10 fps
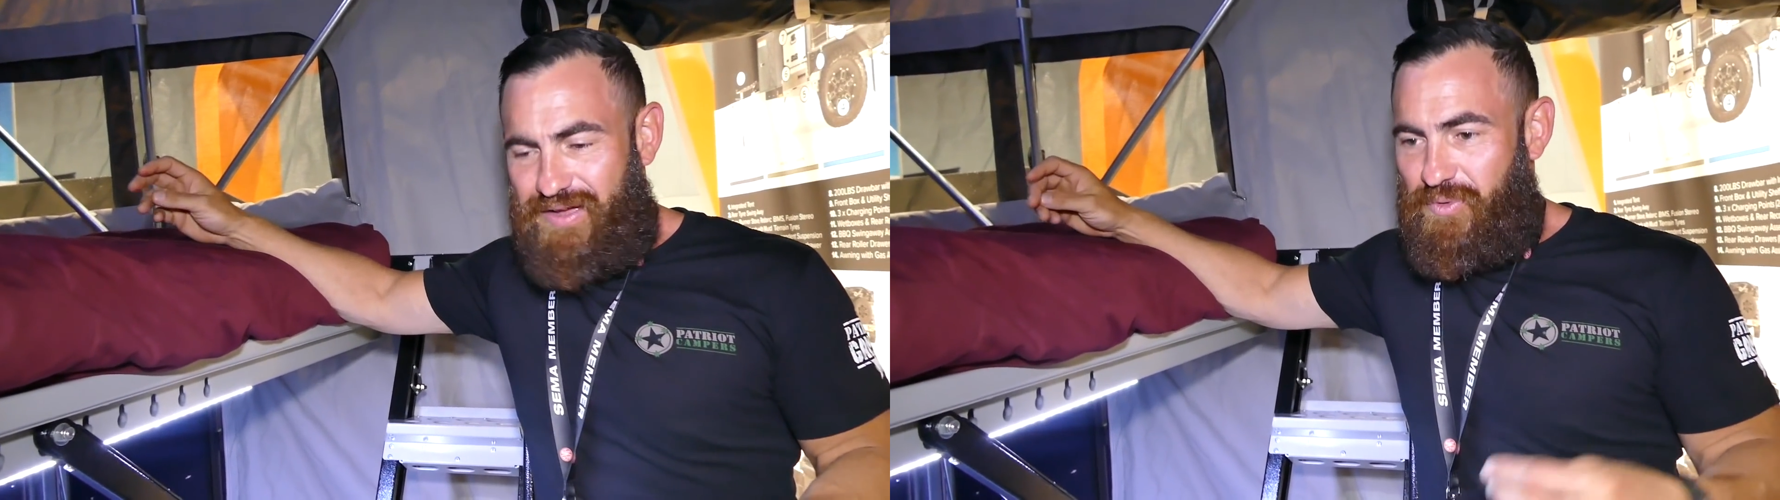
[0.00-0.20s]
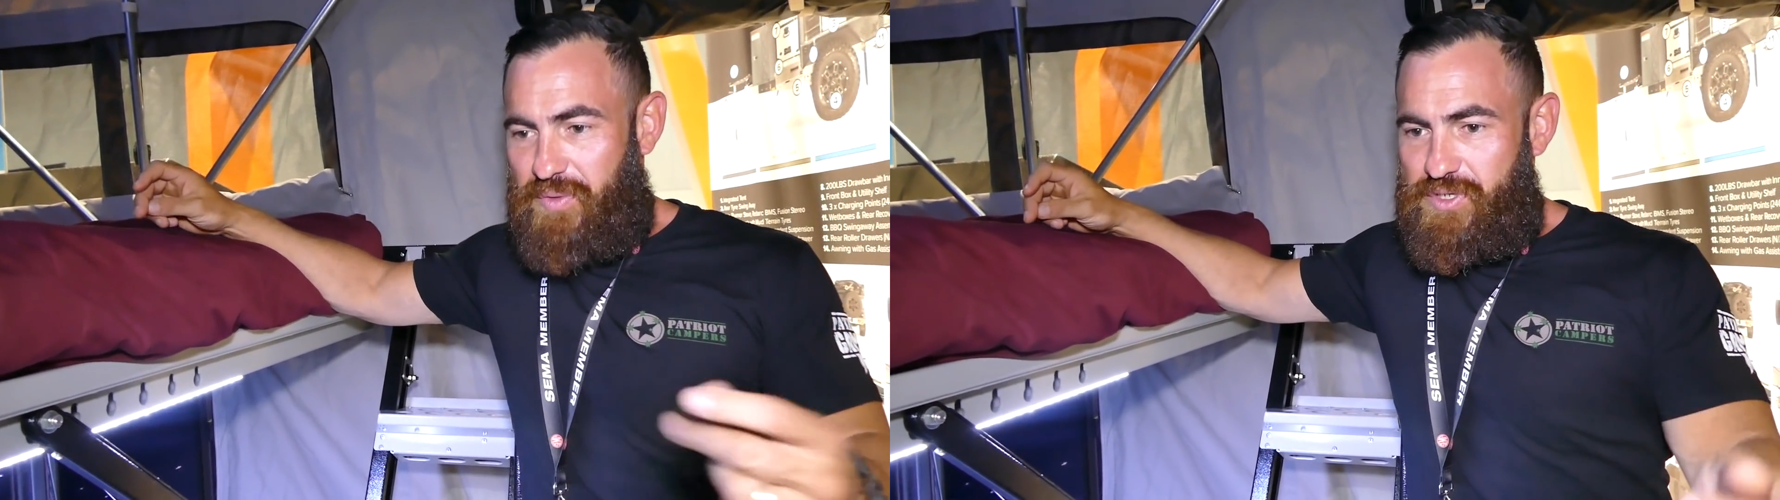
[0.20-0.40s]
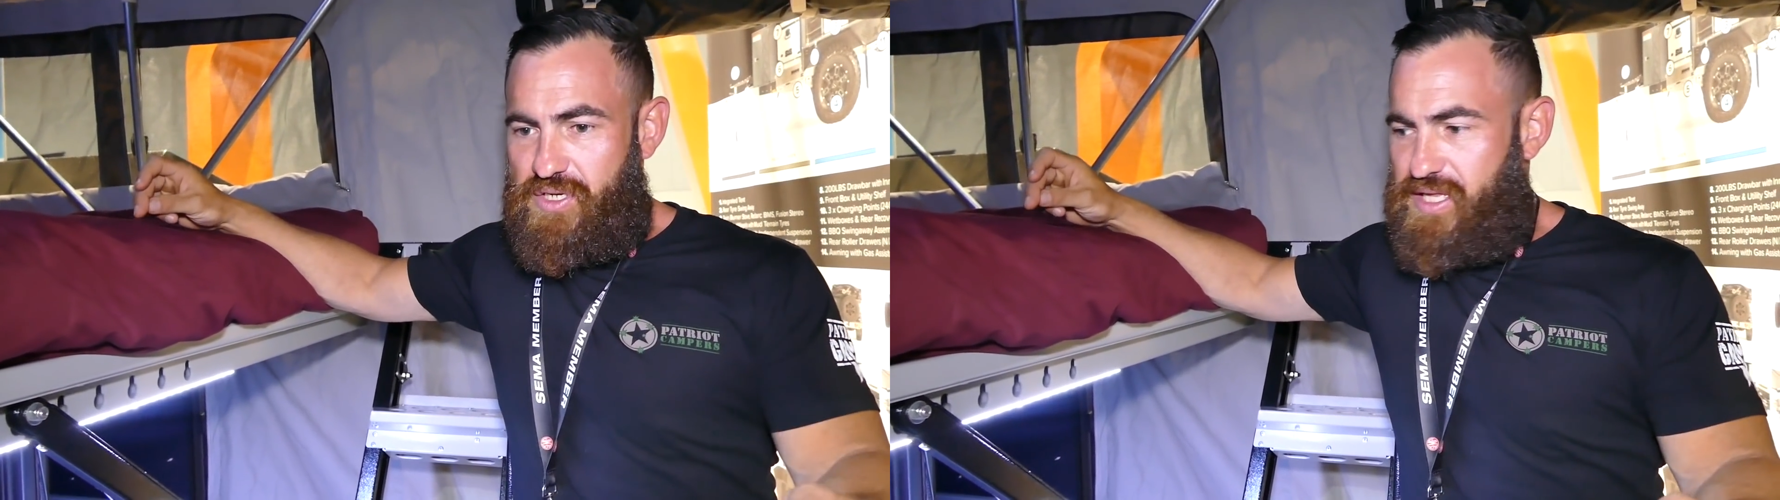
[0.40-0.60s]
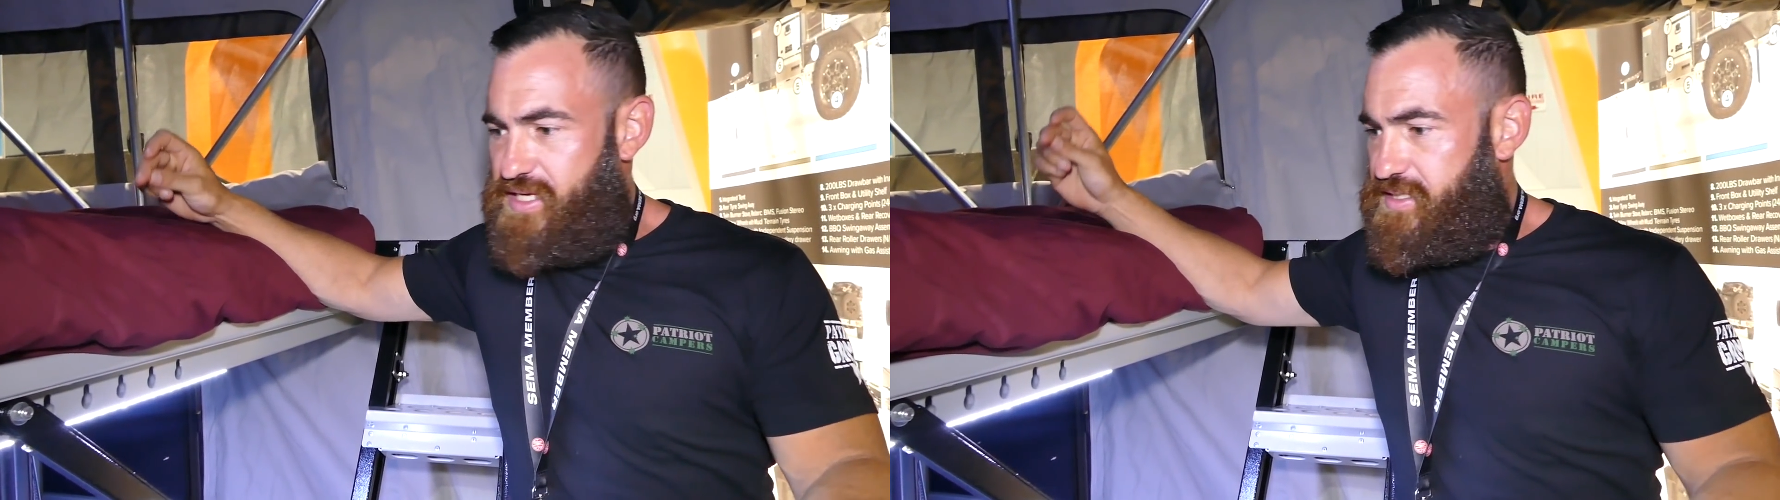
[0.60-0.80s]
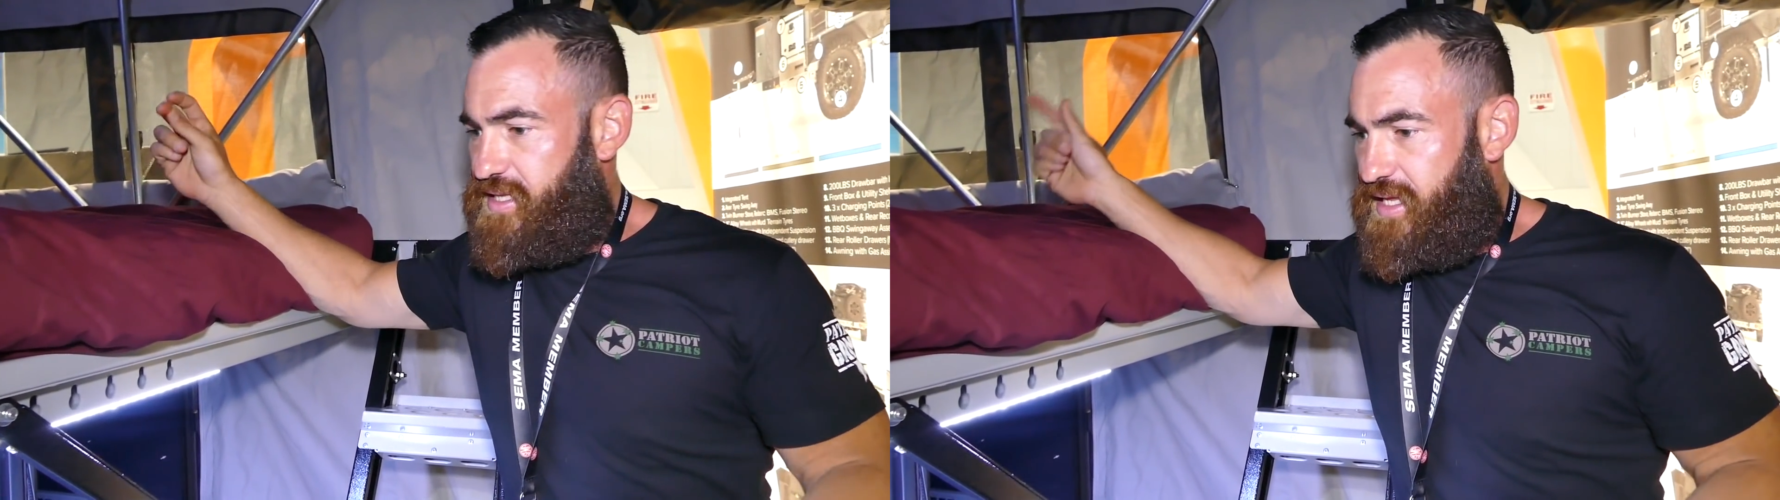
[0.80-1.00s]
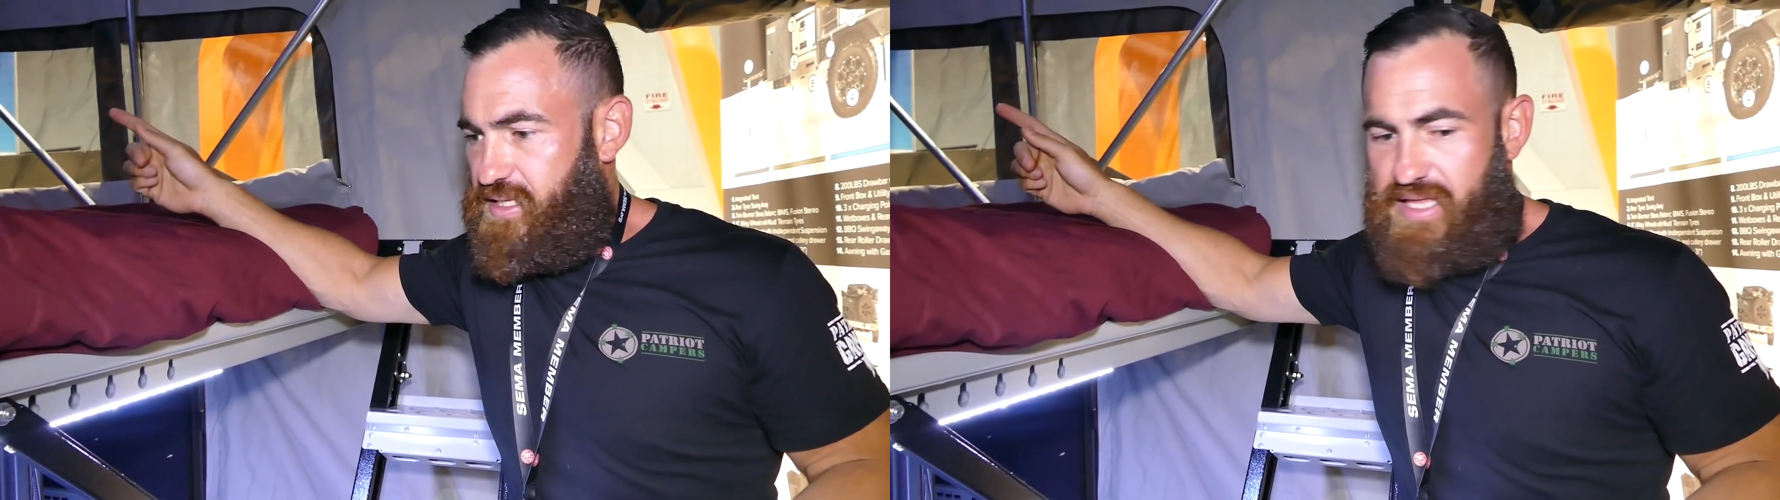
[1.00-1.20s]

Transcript: why don't we do this and then